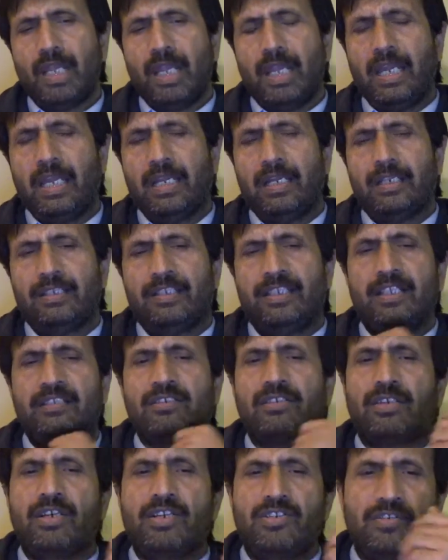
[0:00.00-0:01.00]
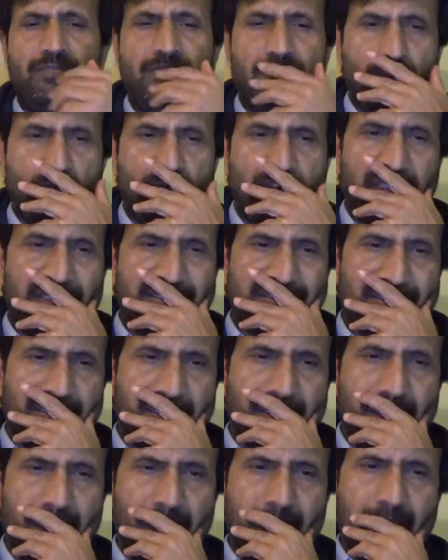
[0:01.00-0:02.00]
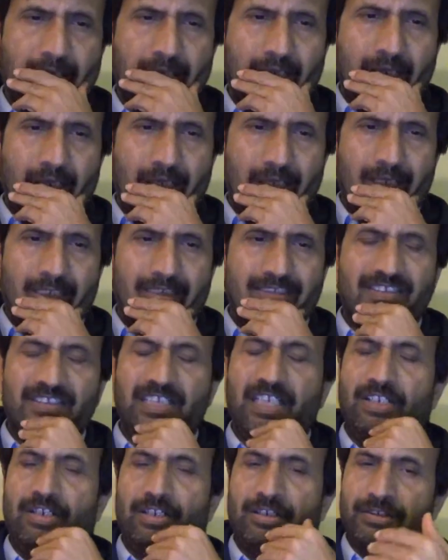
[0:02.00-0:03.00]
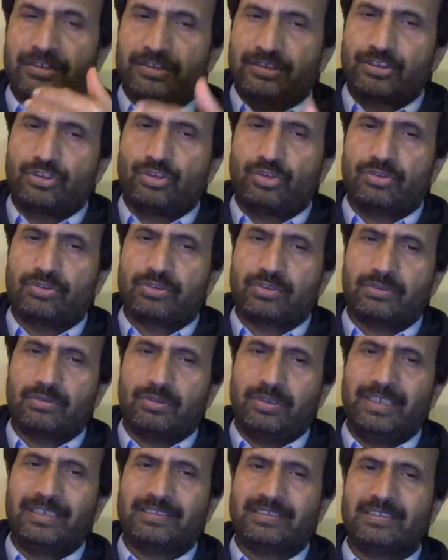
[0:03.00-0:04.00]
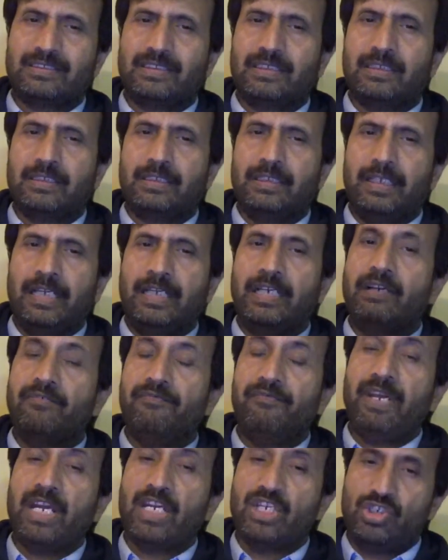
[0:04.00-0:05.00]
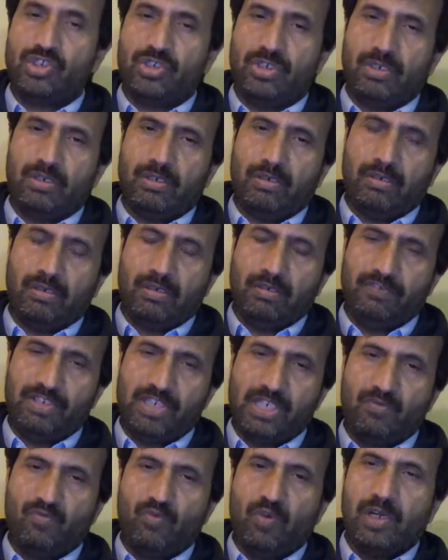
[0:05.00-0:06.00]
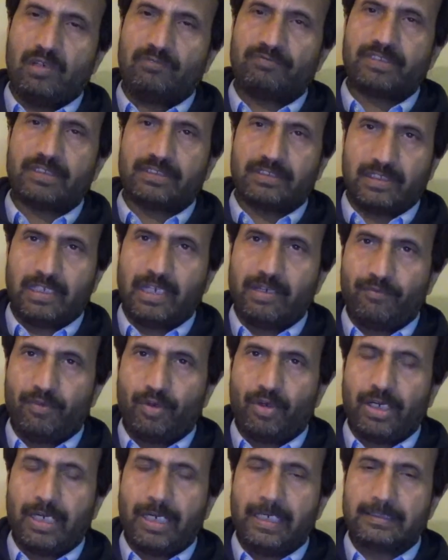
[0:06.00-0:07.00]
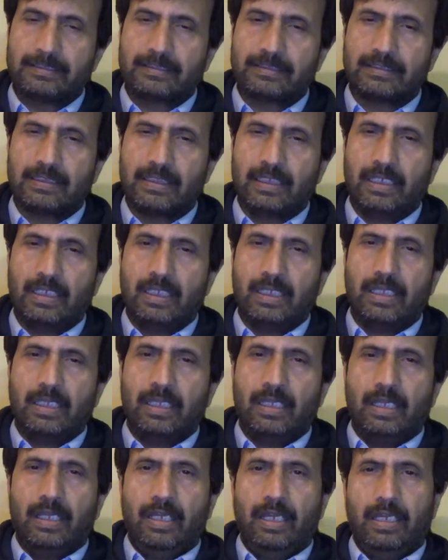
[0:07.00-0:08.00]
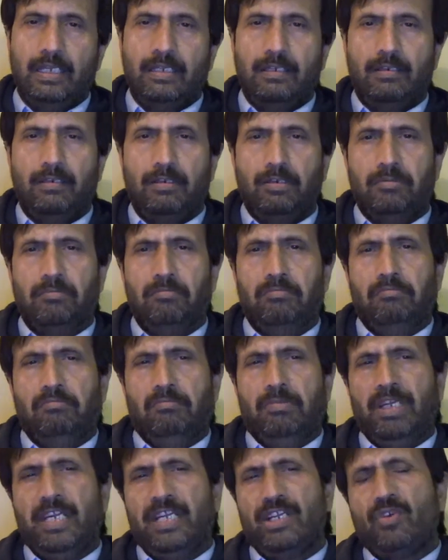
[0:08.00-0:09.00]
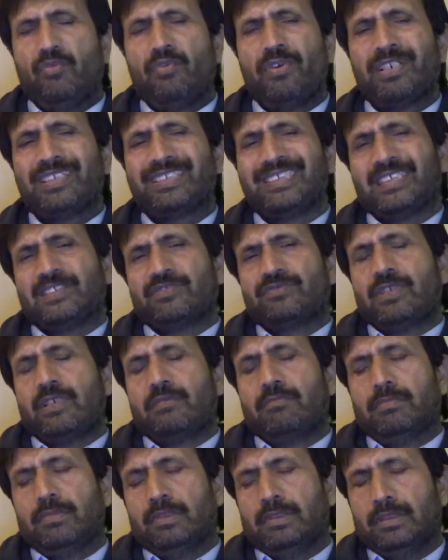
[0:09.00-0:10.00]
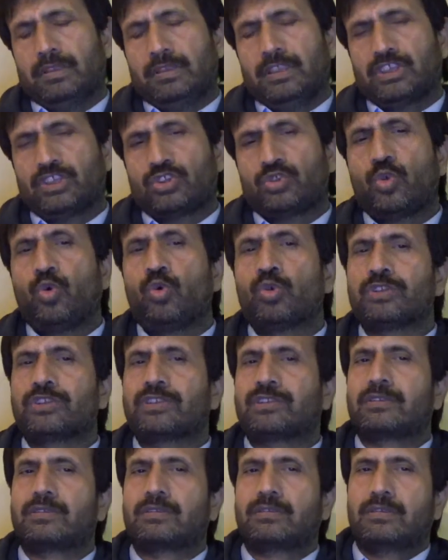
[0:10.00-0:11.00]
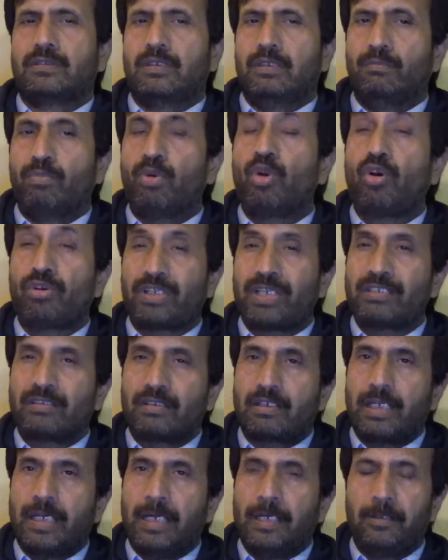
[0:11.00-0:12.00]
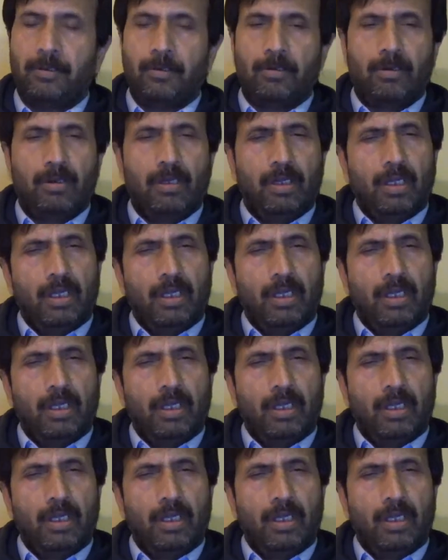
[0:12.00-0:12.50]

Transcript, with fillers: And the other condition which is known as uh, uh, you know, so is an infection which involves the salivary glands and uh, it often results from the stones blocking the gland you know